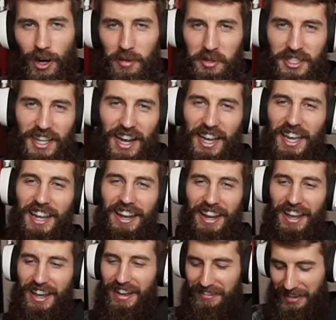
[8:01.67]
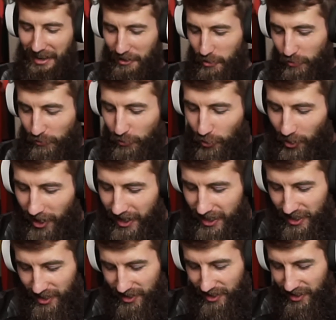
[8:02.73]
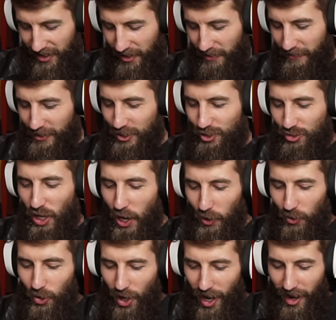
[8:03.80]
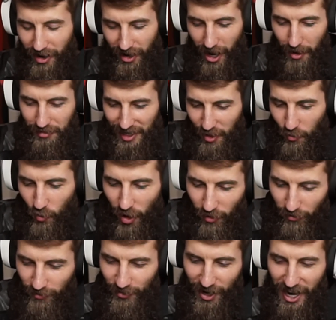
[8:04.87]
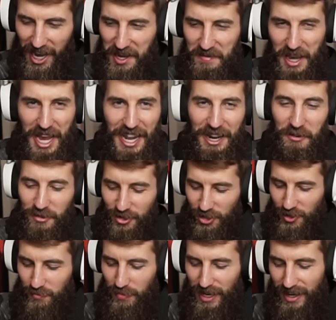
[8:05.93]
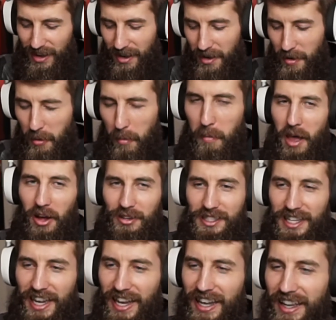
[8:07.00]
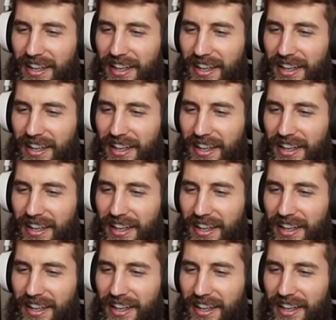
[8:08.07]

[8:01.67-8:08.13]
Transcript: frame a second. Like, it would freeze for so long, update 1 frame, and it would just be melting.